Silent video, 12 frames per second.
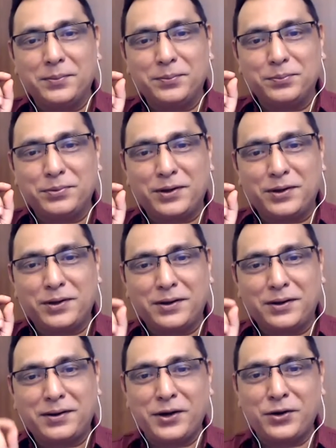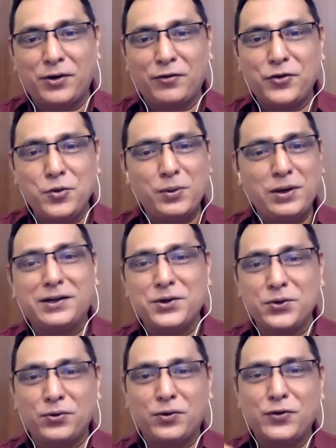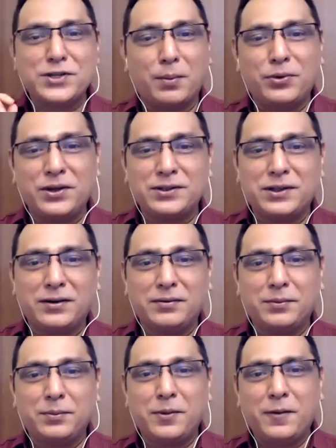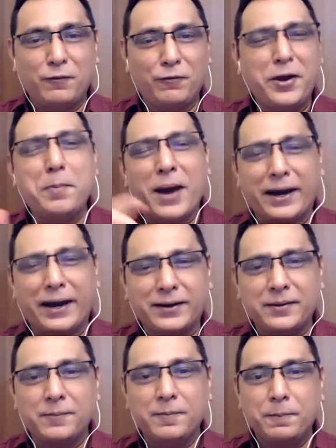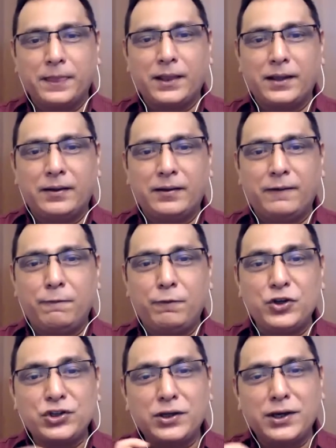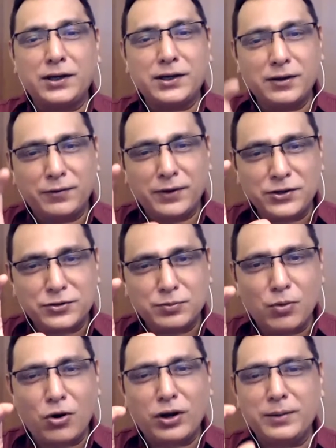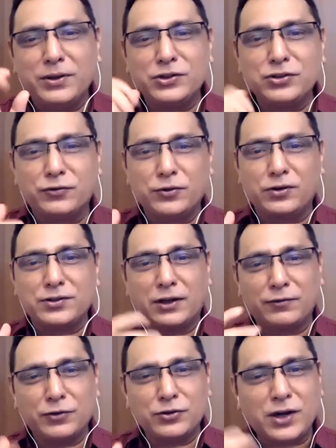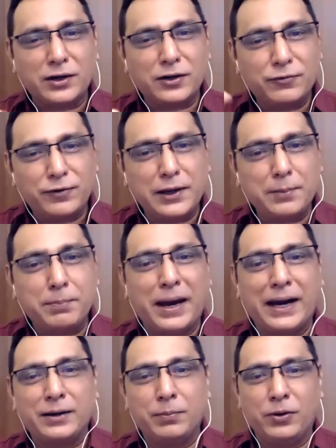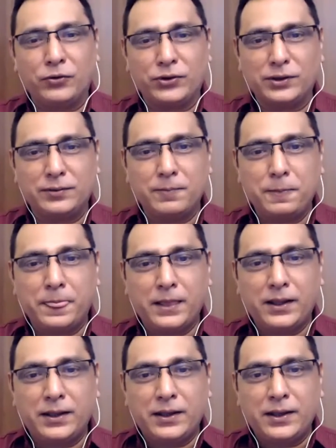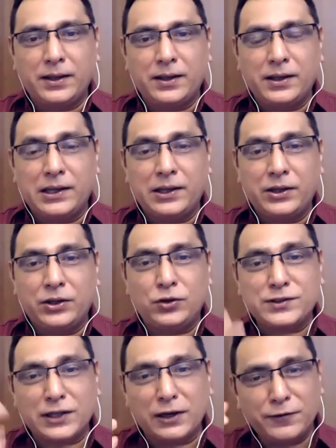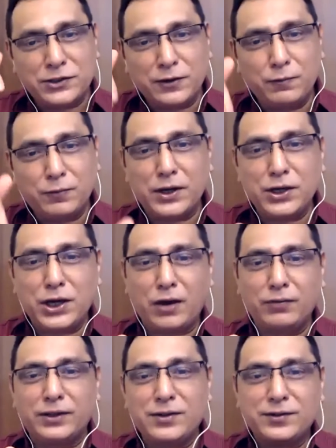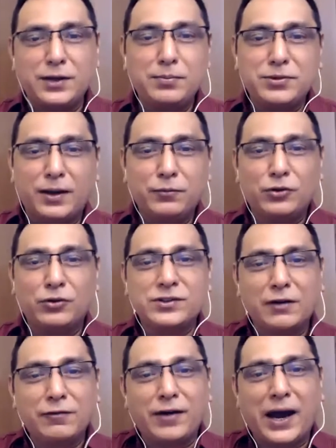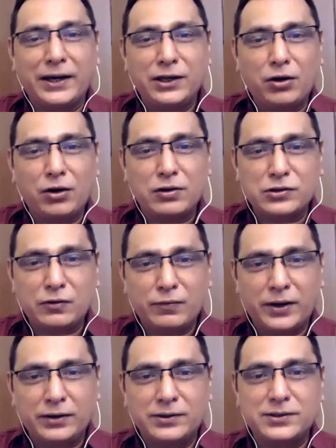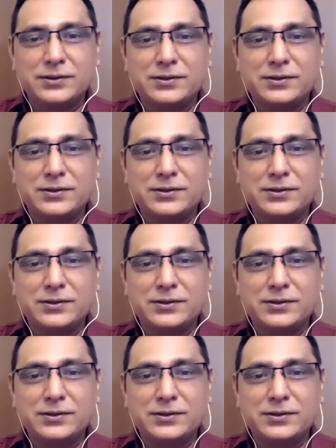kind of humiliated you for some reason way back, which created a very small image of yourself, you started feeling bad about it. Your self-esteem went down. At the same time, your self-ideal also went